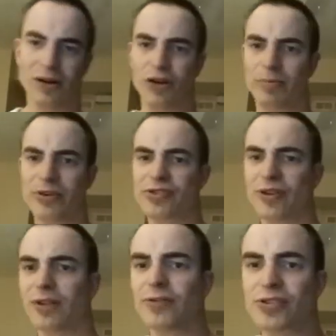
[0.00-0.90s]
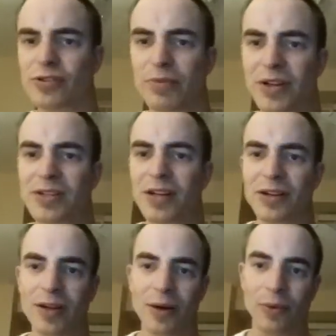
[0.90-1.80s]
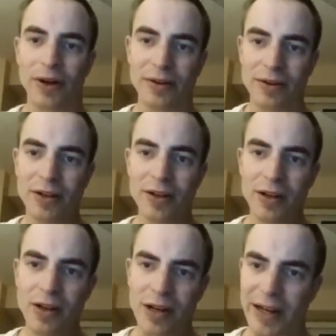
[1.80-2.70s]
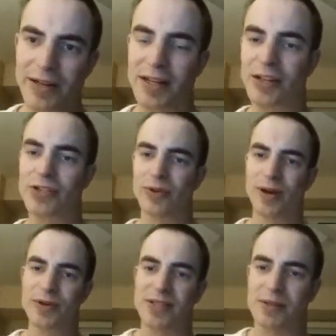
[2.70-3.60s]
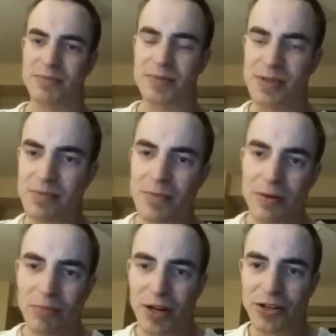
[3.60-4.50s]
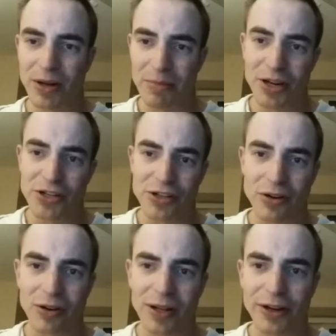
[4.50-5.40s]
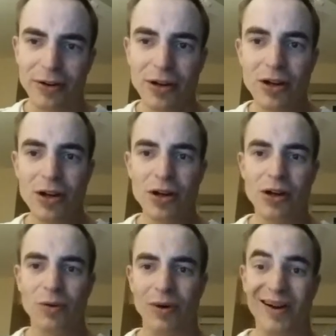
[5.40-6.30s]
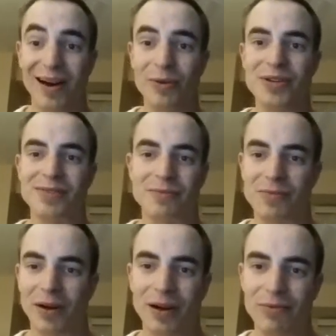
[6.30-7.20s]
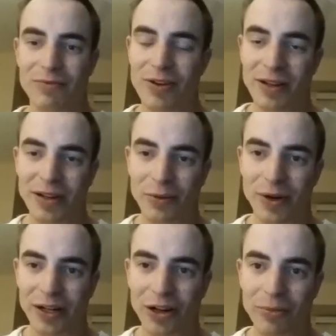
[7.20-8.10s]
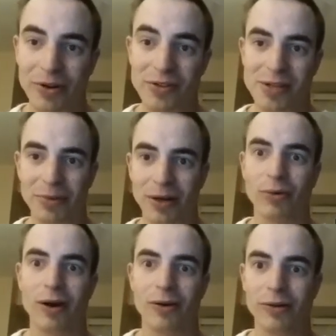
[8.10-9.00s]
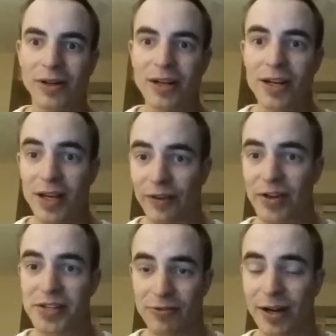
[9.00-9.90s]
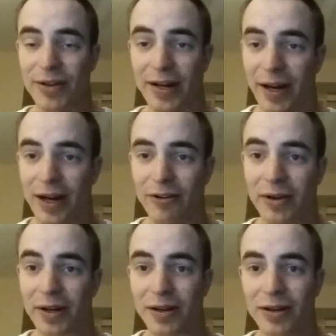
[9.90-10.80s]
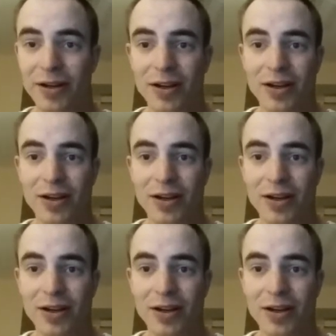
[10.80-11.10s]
Urban Strike for Super Nintendo, that one antique store I mentioned earlier. Well, I really didn't want to go, because I'm like, well, if it's around that area,